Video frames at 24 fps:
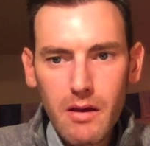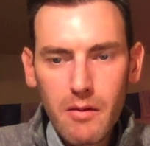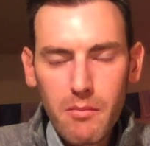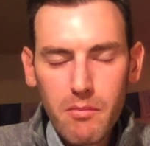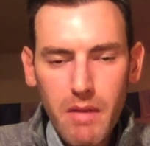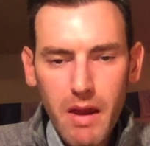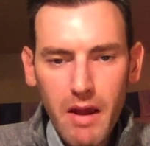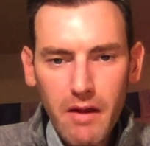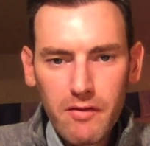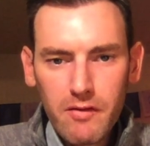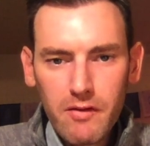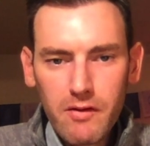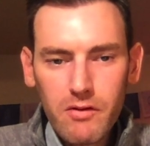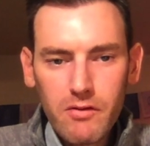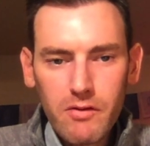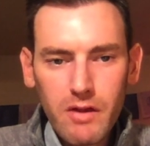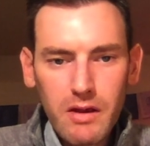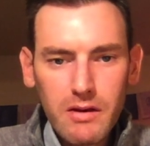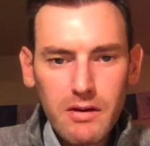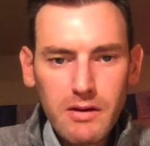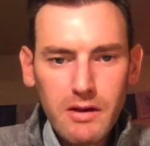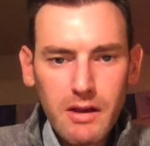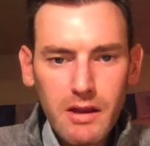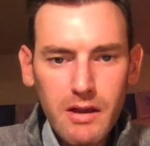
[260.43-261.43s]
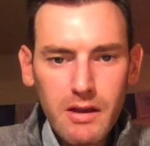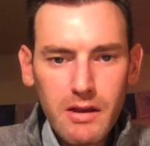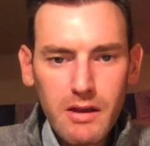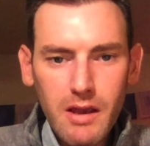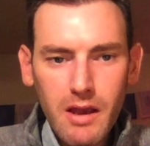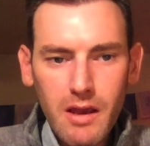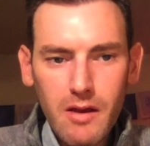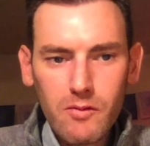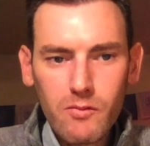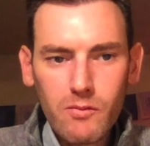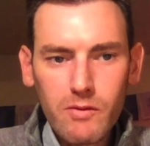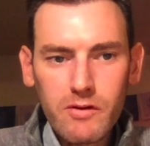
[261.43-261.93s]
masculinity
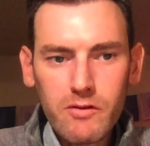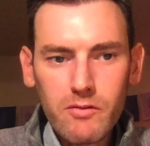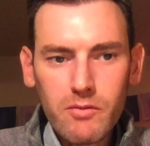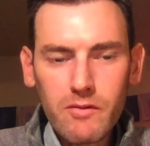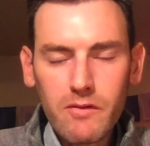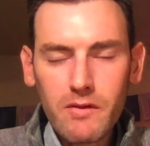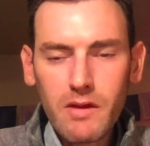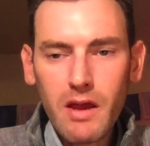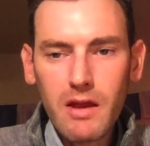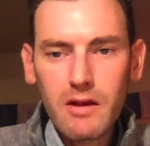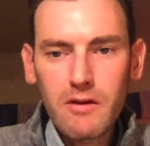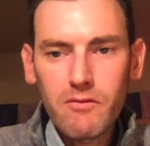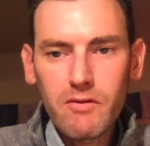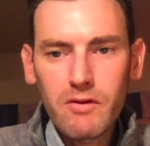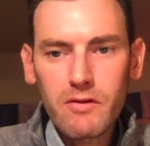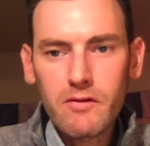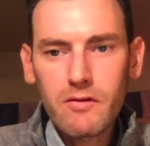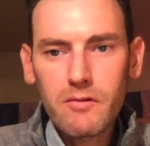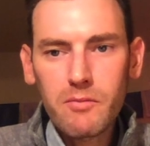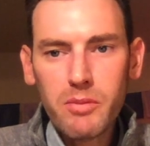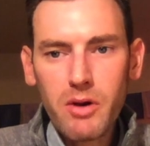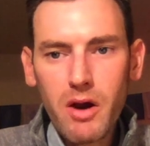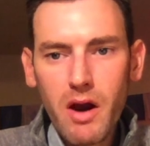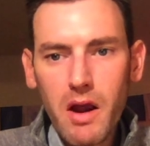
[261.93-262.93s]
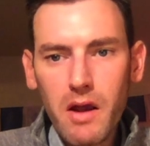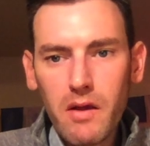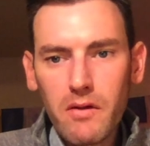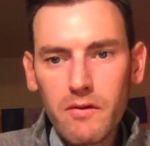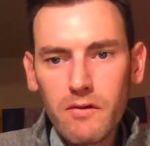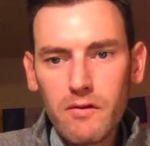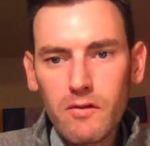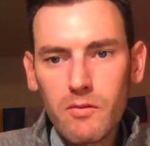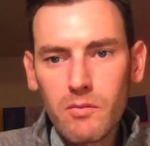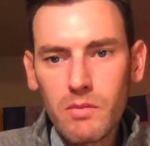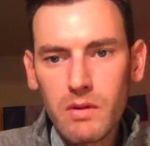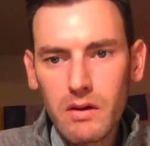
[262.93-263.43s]
again, which was kind of a surprise
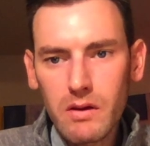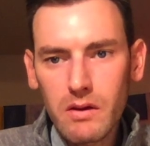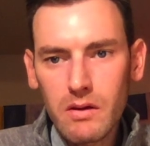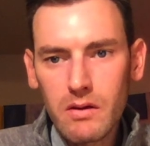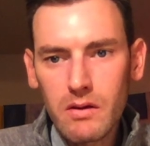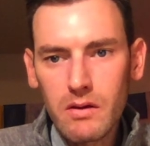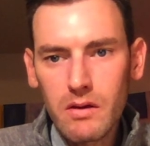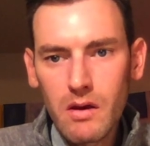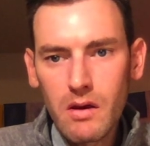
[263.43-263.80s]
to me.